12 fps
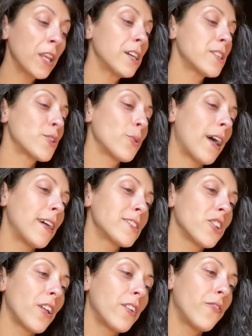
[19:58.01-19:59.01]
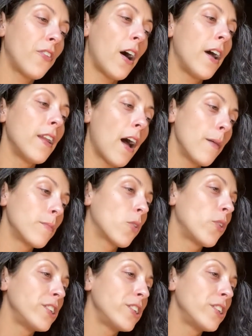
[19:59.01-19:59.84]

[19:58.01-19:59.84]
So that's a lot of fun. I'm going